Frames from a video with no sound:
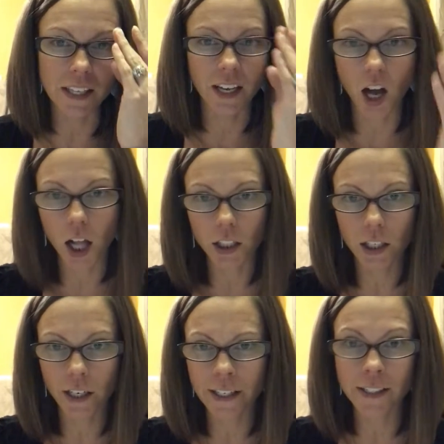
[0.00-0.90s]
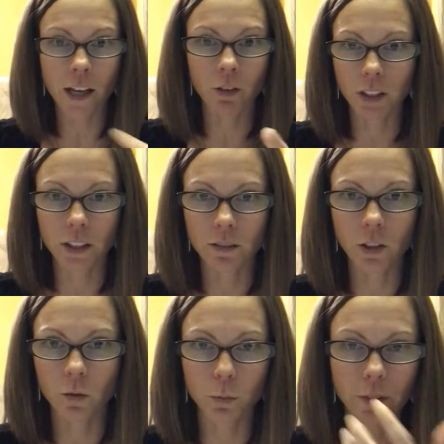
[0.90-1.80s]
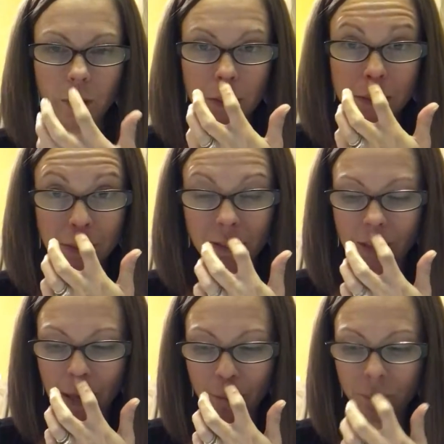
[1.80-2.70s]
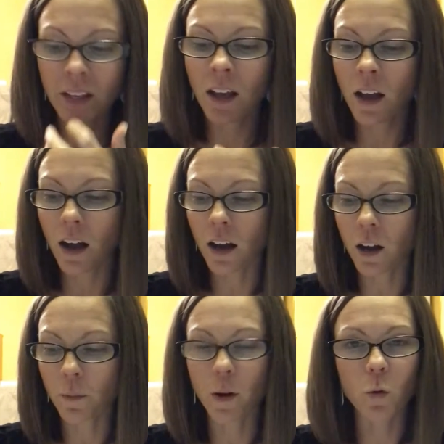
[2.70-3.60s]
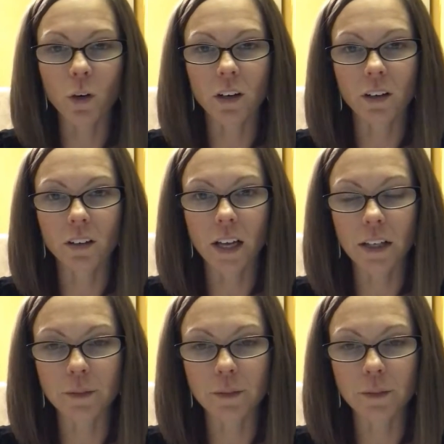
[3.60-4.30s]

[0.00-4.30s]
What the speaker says: like collard greens, I really don't prefer the smell of that, or